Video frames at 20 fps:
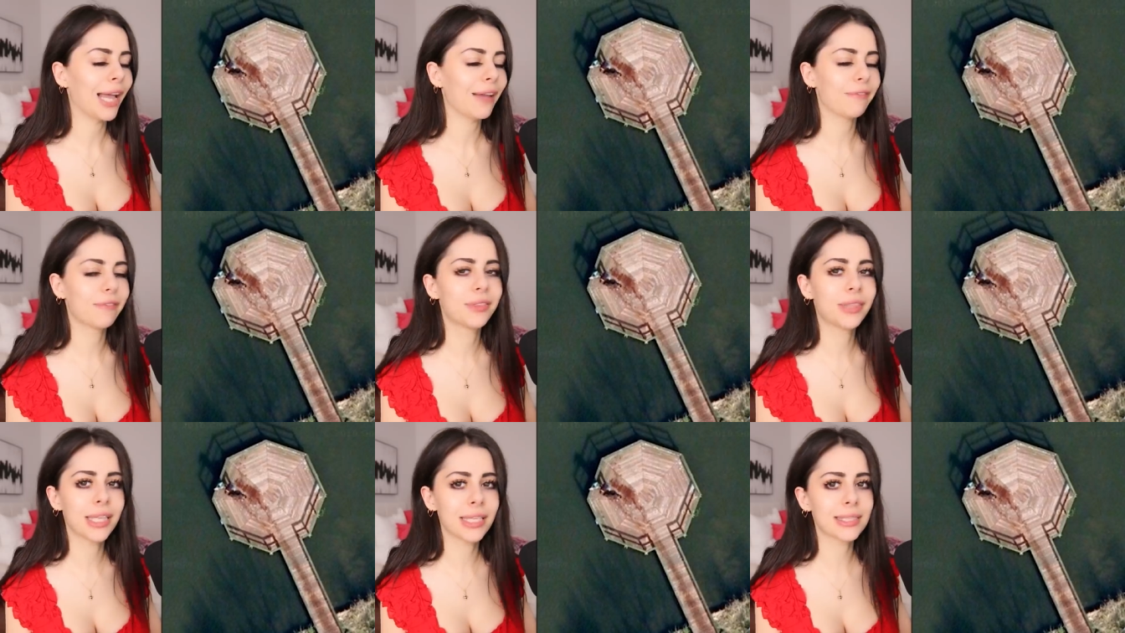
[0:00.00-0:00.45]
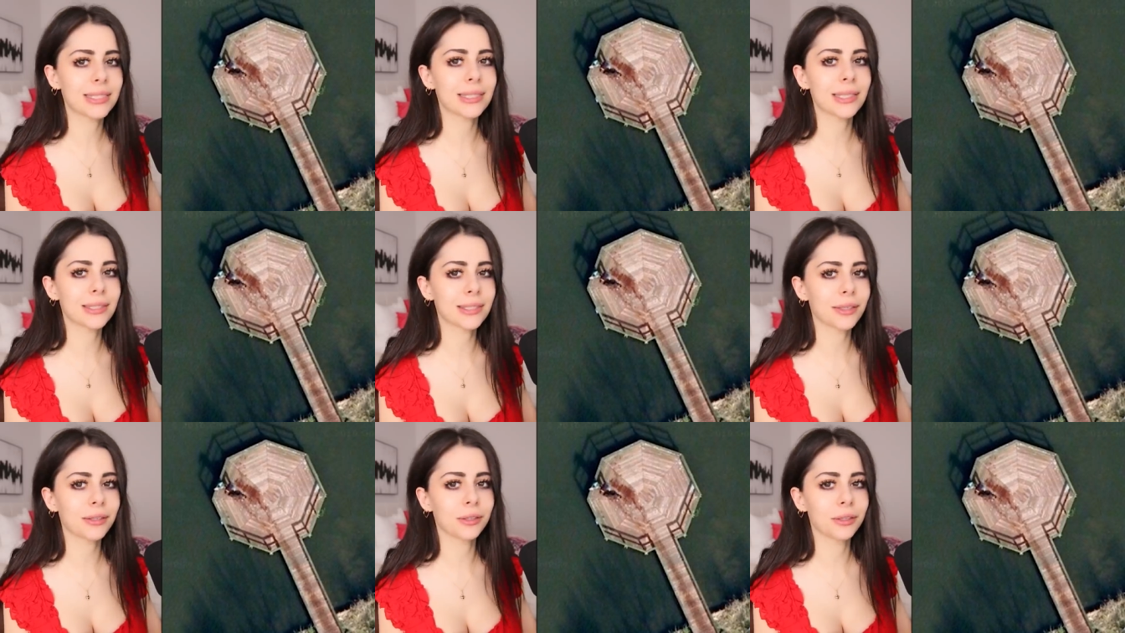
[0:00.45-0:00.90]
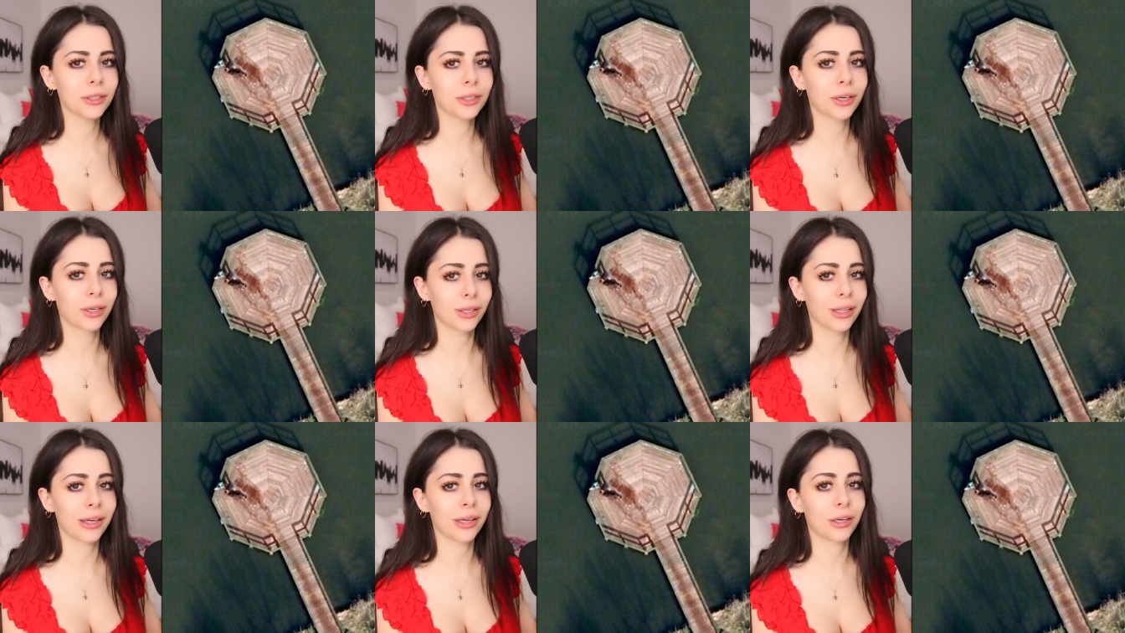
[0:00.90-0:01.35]
If this doesn't
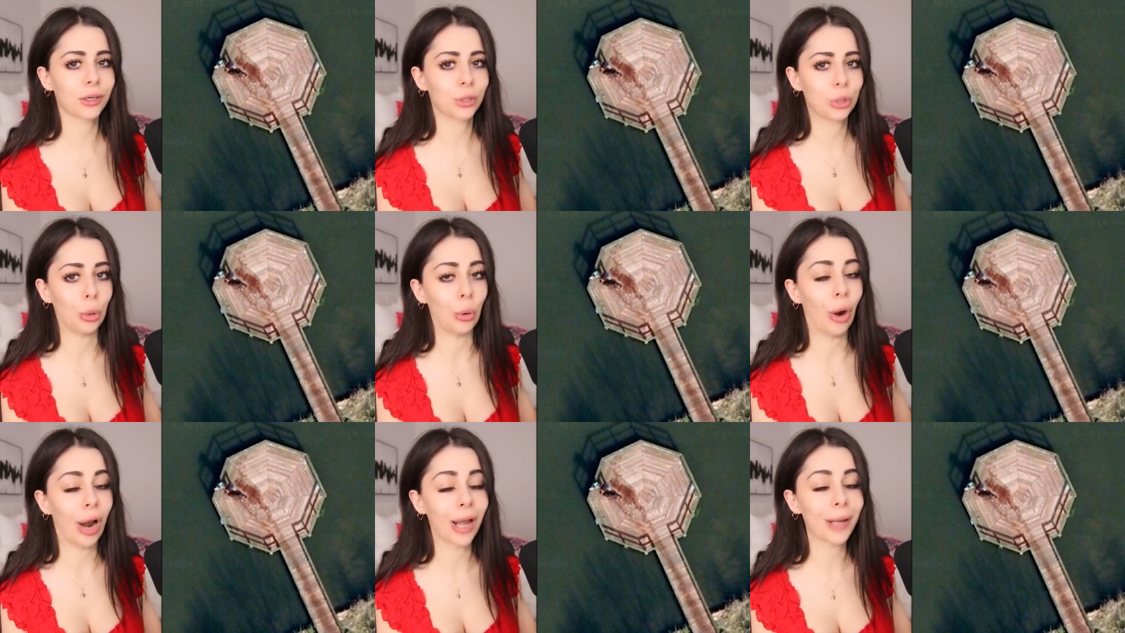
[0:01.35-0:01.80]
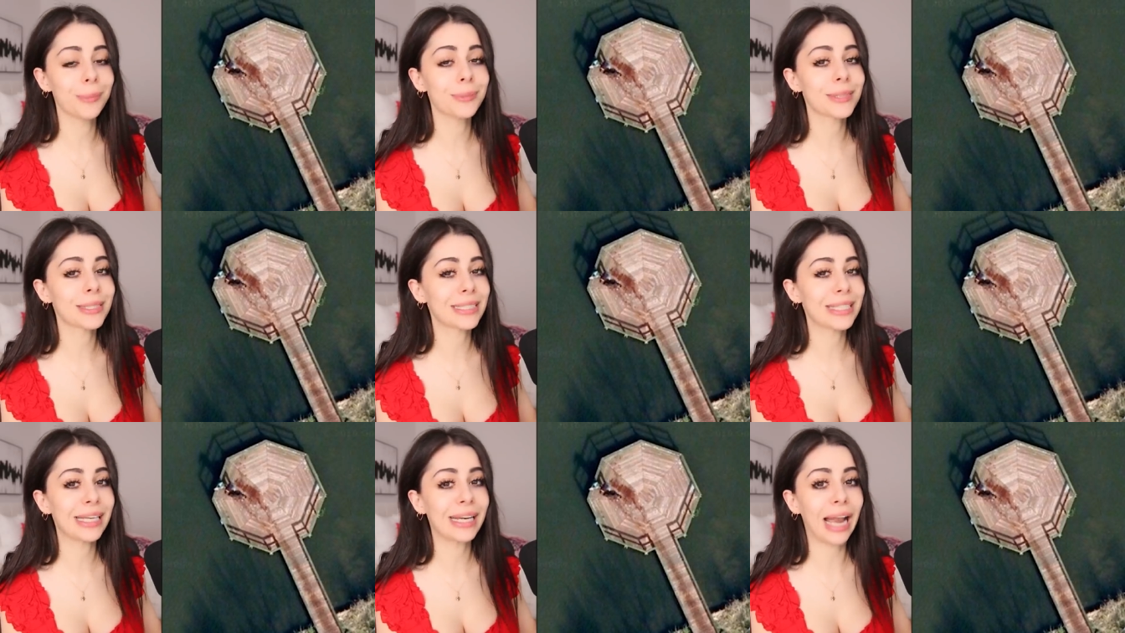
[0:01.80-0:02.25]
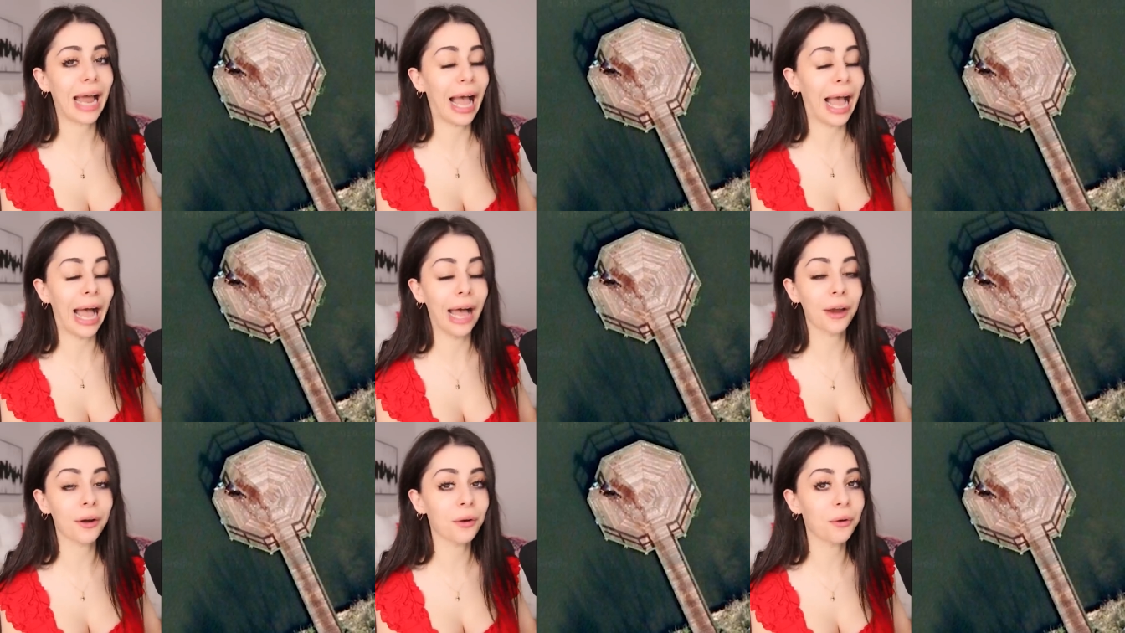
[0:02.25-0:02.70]
look like a crime scene,
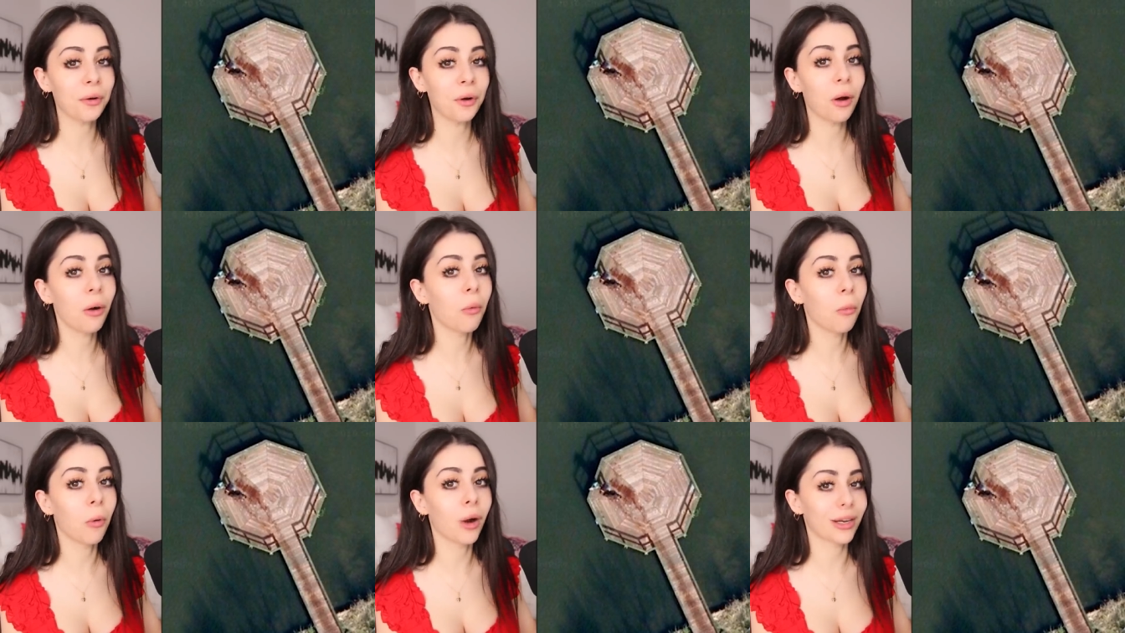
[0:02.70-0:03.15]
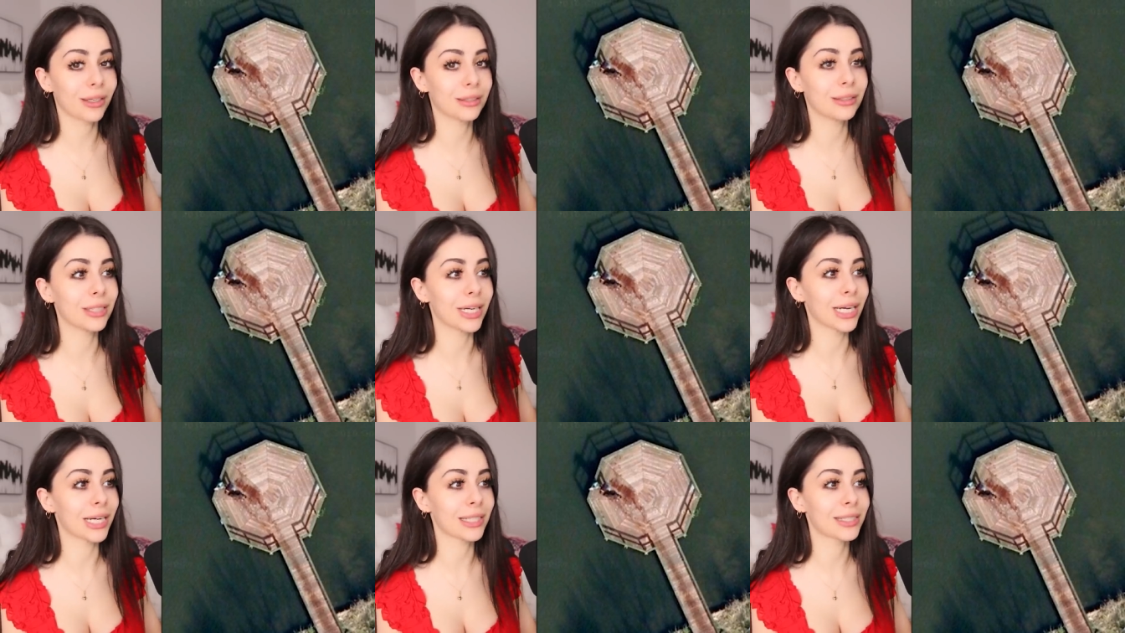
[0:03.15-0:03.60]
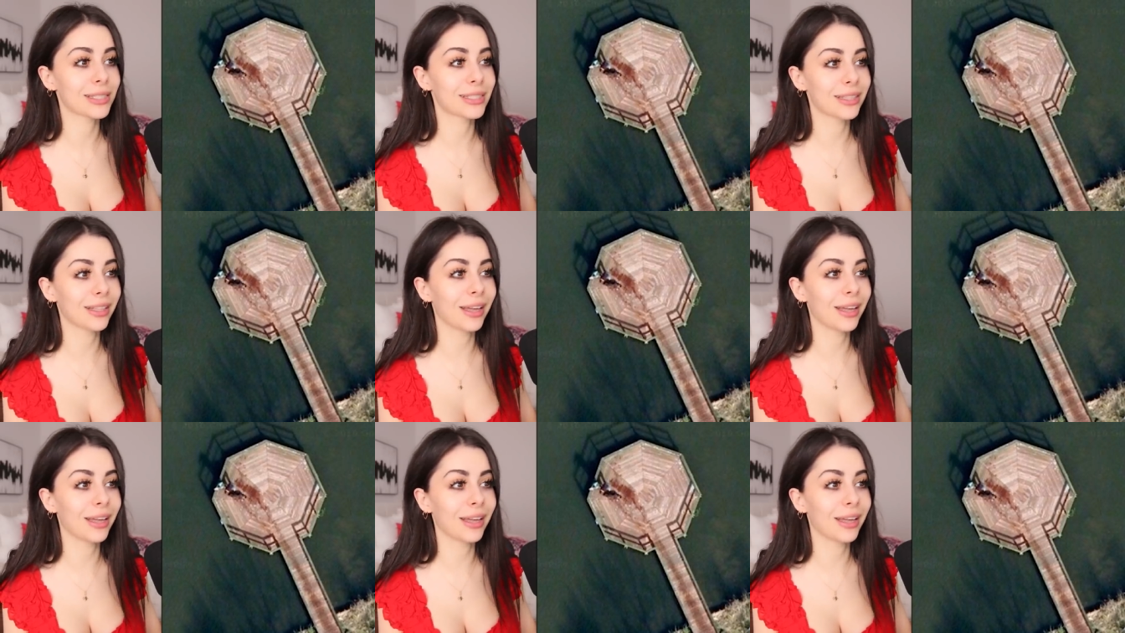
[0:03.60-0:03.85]
I don't know what does.